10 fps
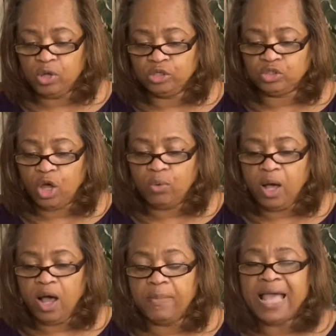So
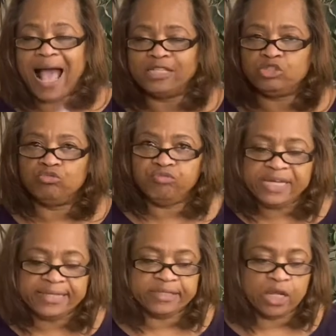um, as you
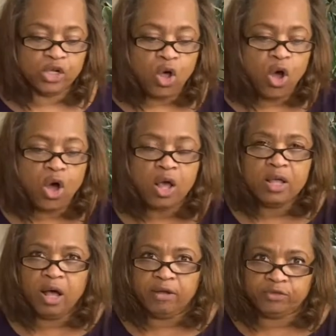read the law
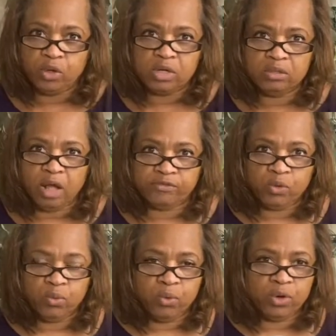of the of the
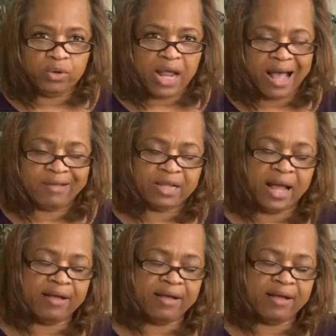word, have,